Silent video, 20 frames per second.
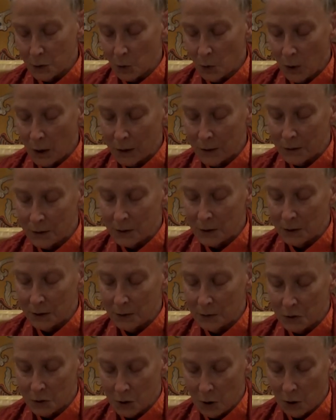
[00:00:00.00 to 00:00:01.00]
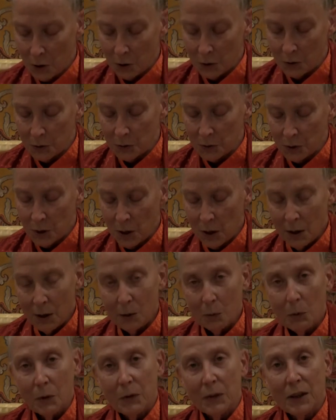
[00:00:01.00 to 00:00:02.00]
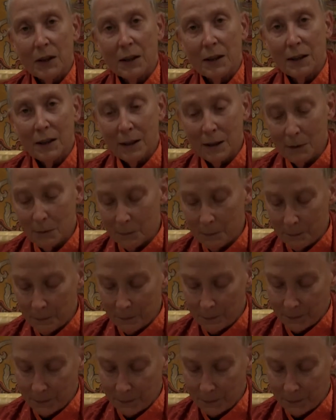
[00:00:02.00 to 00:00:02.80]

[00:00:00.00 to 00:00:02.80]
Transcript: quantity of songs within him